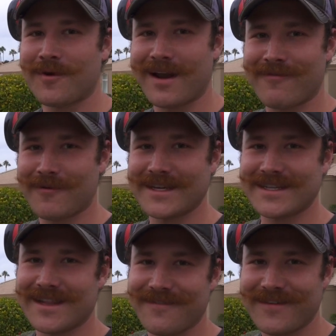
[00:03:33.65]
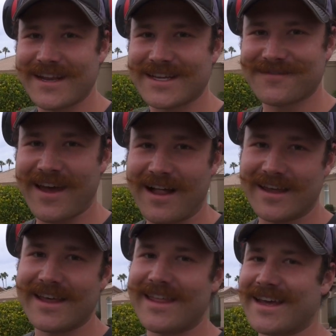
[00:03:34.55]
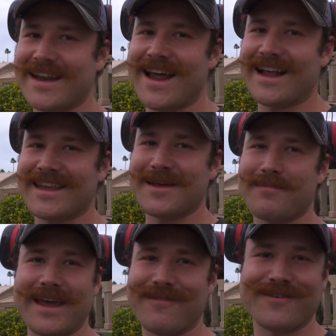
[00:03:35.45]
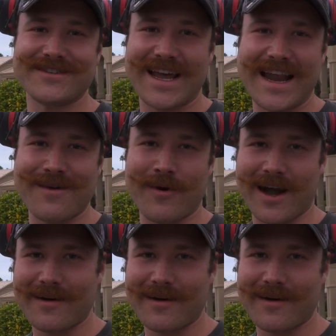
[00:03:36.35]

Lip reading: whatever reason in the Phoenix Valley they cannot get pavers anywhere,